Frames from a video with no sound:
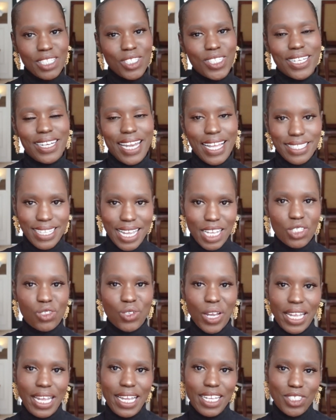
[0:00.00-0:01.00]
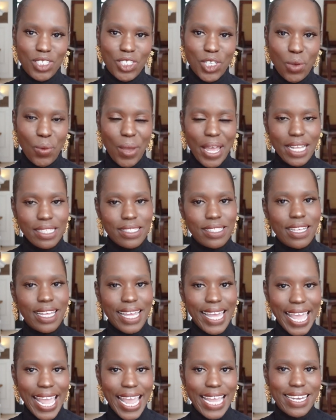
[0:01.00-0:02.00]
So let's get straight into it
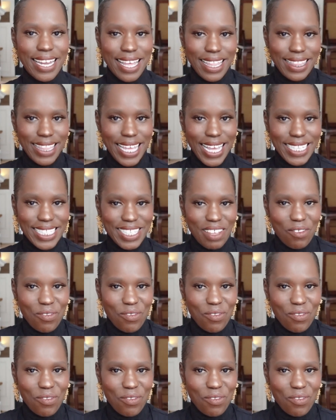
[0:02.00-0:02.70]
in this